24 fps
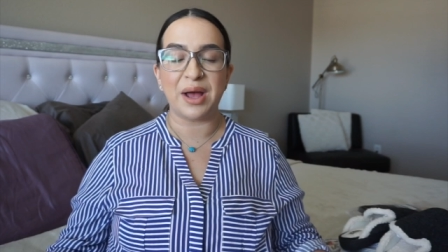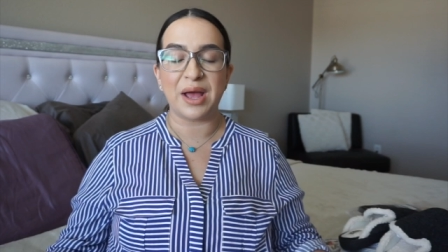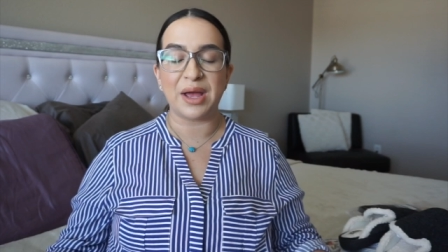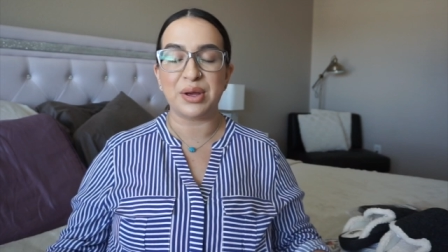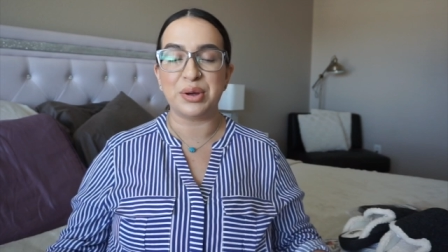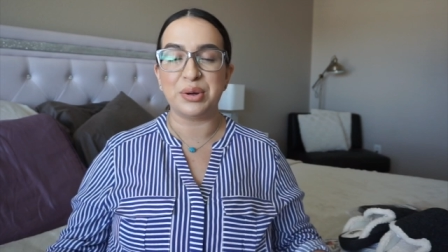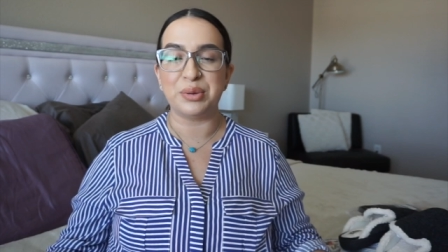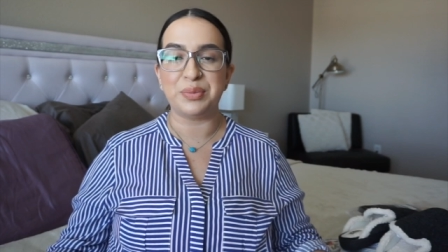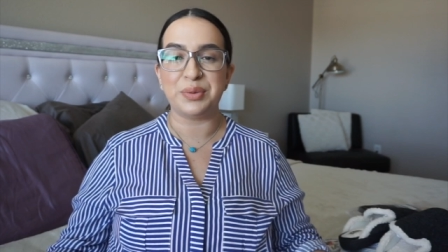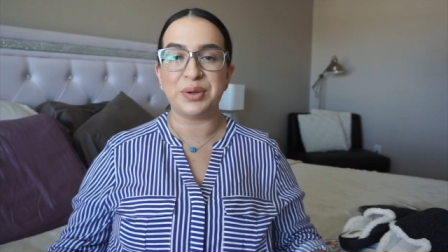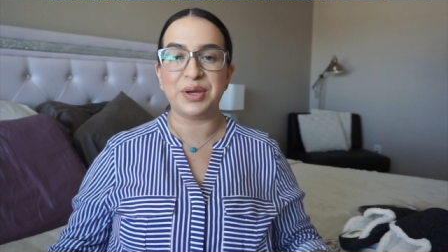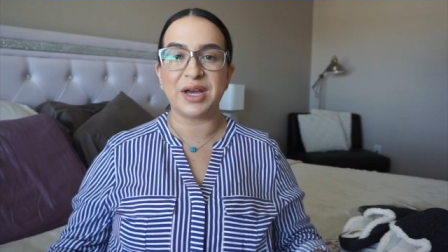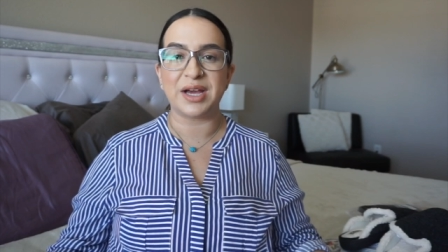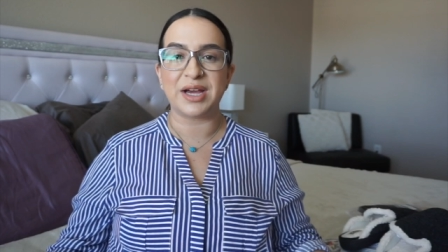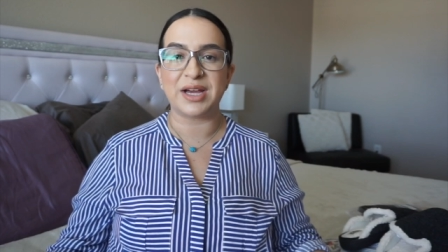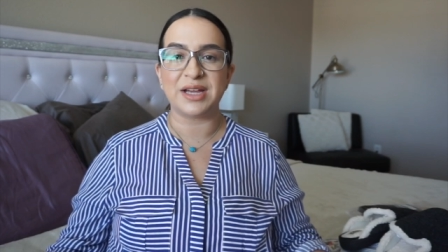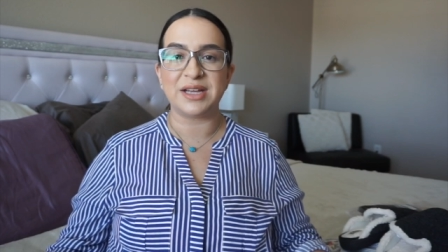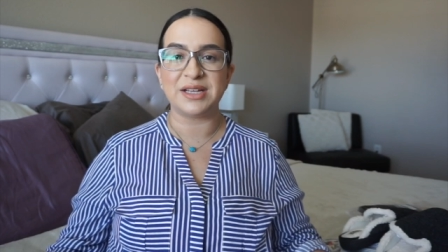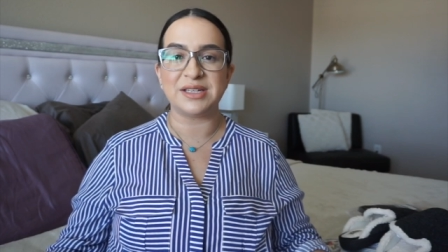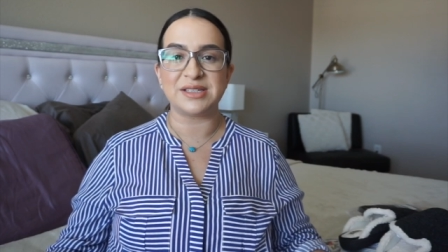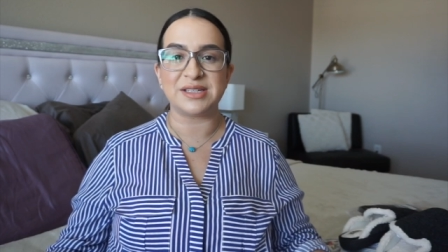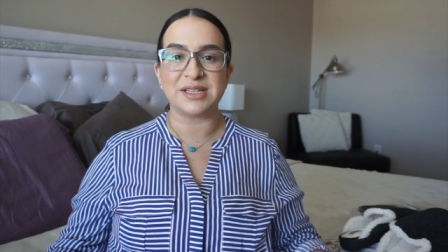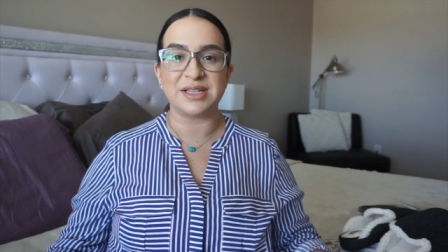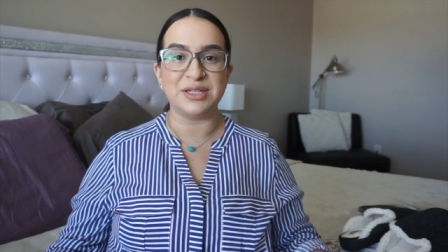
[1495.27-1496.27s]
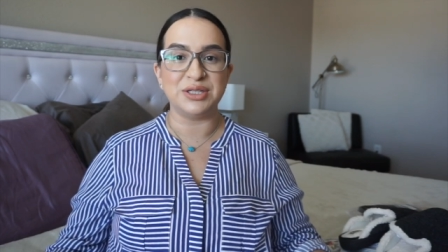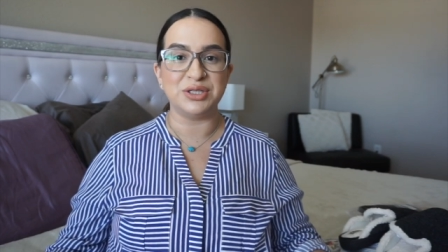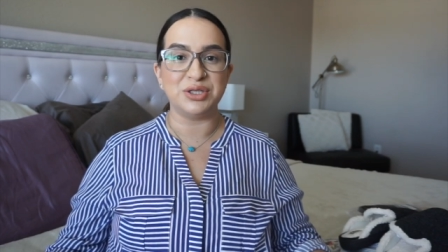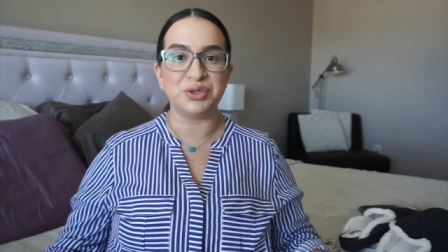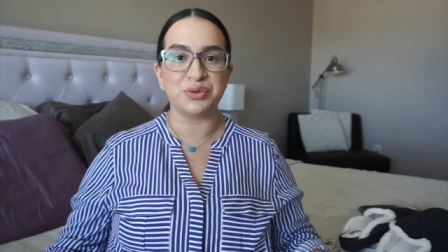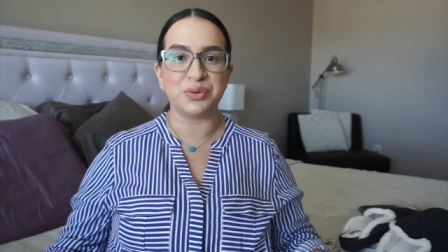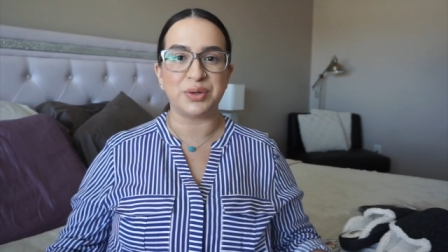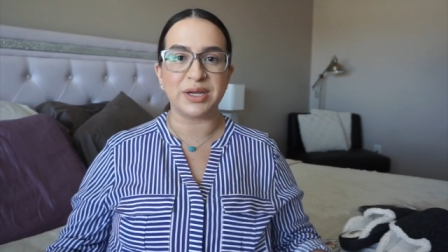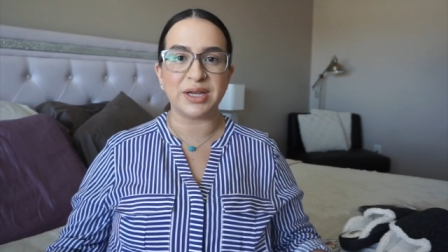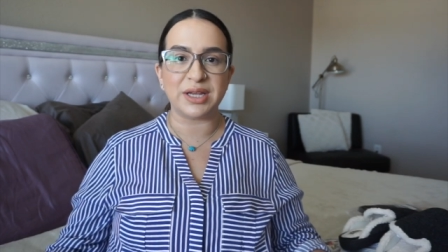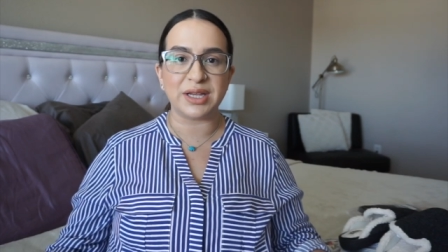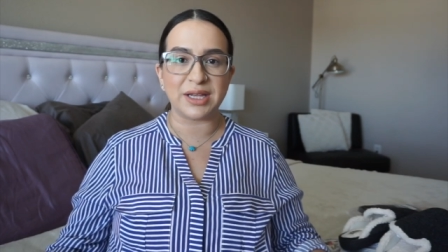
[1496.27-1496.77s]
I hope you guys
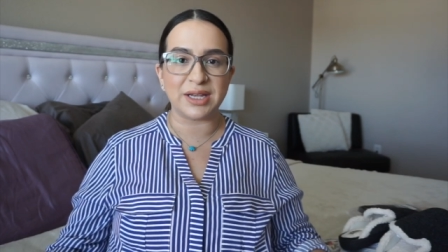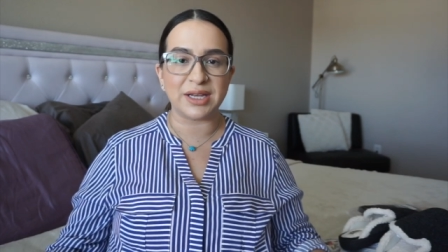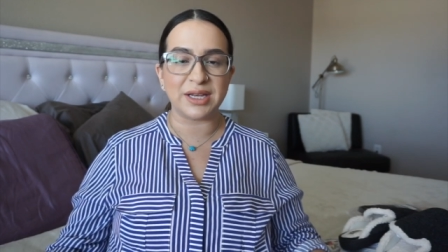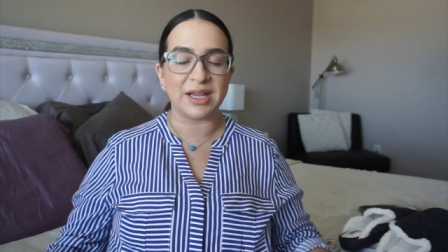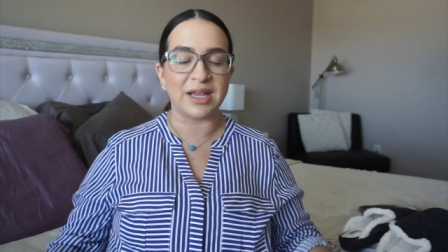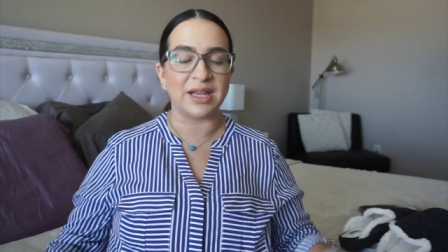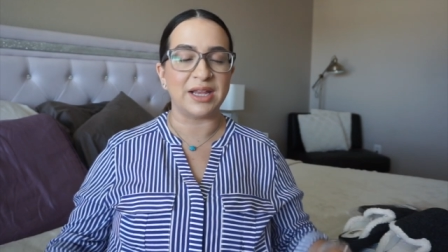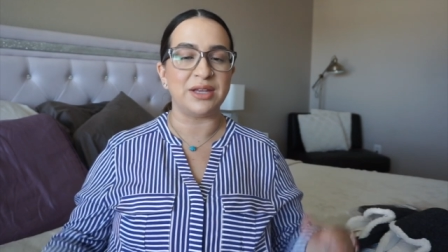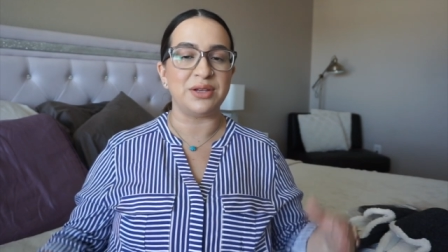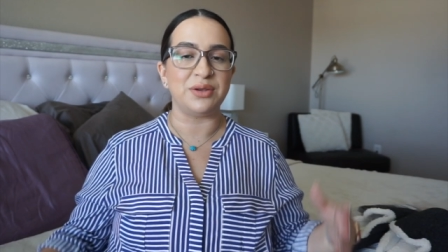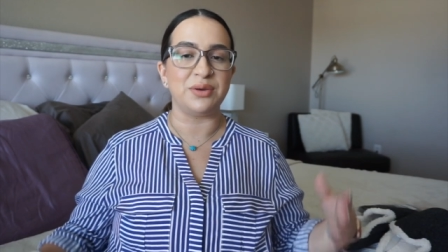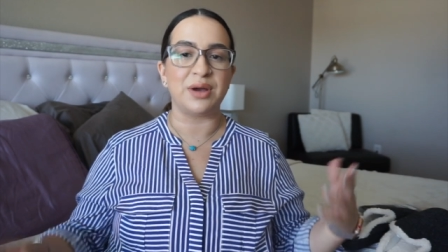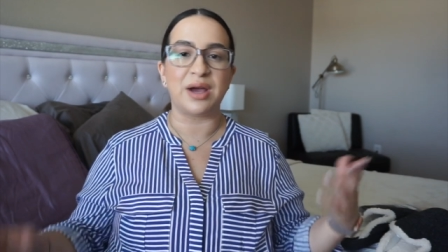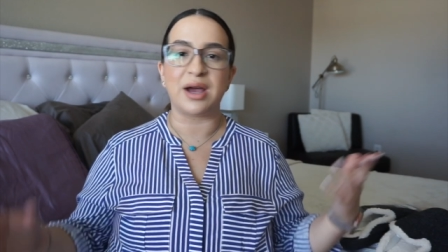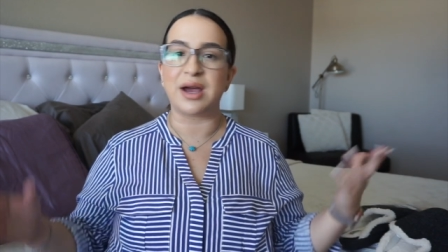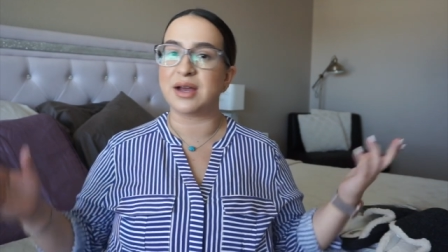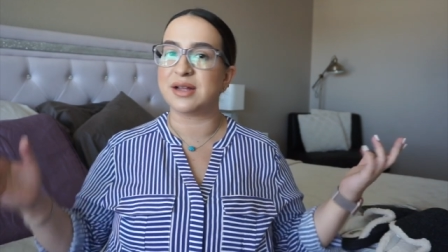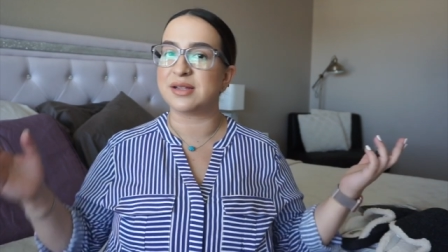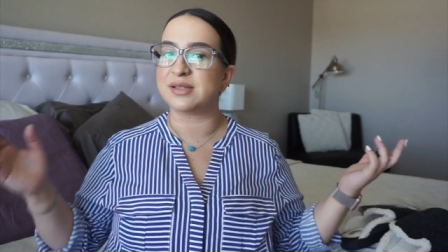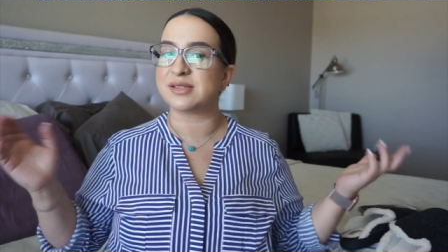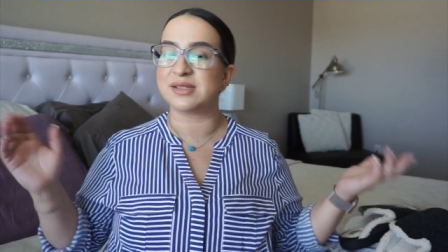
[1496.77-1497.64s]
enjoyed it and you got